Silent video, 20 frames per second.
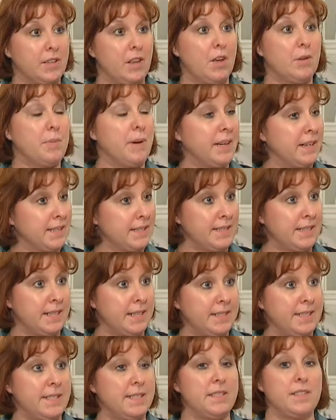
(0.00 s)
a law abiding
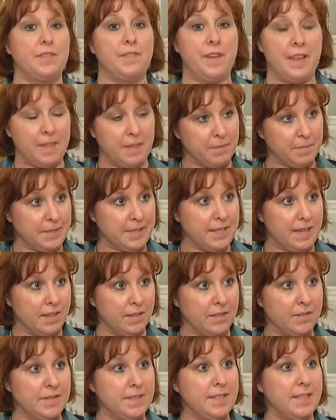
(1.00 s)
citizen to defend
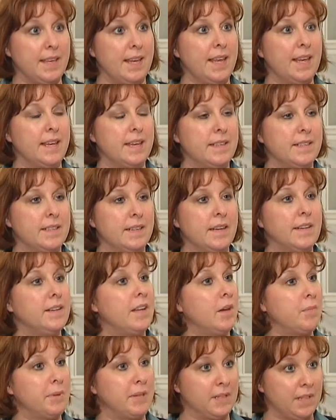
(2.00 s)
themselves and uh,
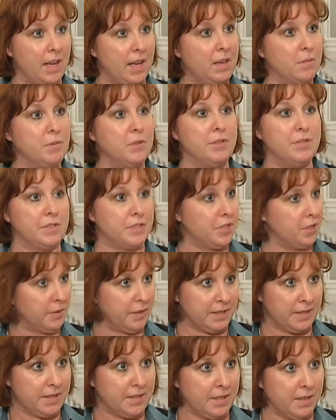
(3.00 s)
not be liable for
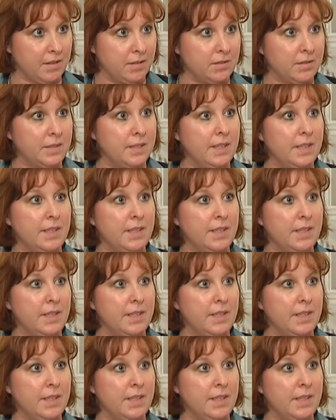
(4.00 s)
doing so.